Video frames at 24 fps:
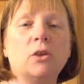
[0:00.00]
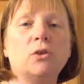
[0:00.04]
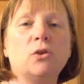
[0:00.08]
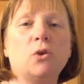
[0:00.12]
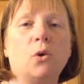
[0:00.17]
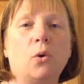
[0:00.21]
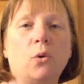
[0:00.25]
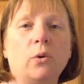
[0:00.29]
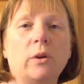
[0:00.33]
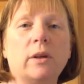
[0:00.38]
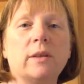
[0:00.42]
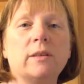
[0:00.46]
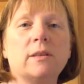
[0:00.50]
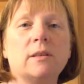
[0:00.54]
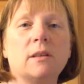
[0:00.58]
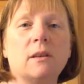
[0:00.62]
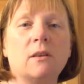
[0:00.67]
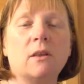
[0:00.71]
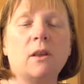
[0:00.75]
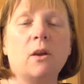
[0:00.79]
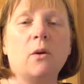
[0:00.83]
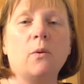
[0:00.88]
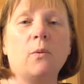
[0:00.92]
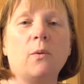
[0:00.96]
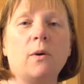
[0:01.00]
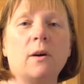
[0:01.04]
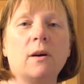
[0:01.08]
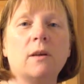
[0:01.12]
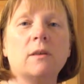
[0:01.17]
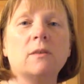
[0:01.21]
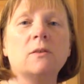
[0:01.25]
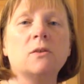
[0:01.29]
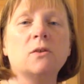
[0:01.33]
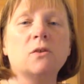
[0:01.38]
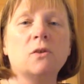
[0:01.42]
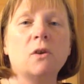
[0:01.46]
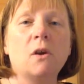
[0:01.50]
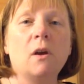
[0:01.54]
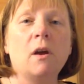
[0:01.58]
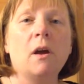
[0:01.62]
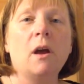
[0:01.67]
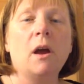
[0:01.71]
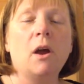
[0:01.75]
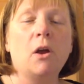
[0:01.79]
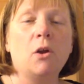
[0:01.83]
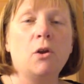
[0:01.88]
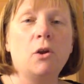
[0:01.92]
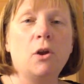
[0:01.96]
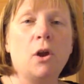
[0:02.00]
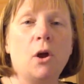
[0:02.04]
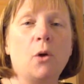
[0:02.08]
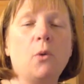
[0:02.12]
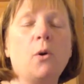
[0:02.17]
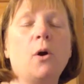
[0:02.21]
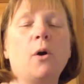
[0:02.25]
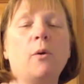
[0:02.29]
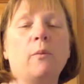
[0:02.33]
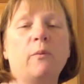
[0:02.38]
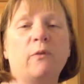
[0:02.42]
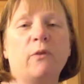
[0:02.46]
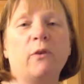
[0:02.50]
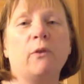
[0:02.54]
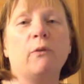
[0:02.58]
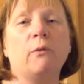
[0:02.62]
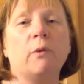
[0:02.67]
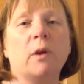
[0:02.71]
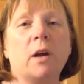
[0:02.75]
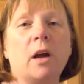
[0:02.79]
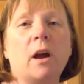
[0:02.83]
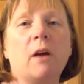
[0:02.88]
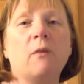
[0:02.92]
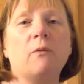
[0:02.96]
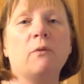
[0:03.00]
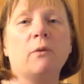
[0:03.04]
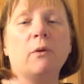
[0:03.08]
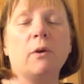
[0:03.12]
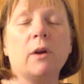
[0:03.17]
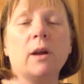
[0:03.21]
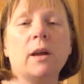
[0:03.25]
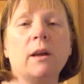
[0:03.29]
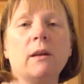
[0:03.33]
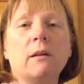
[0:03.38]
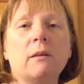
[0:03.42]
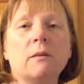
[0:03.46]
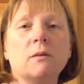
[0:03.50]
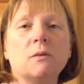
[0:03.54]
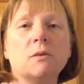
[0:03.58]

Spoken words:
told us that there was no hope for recovery.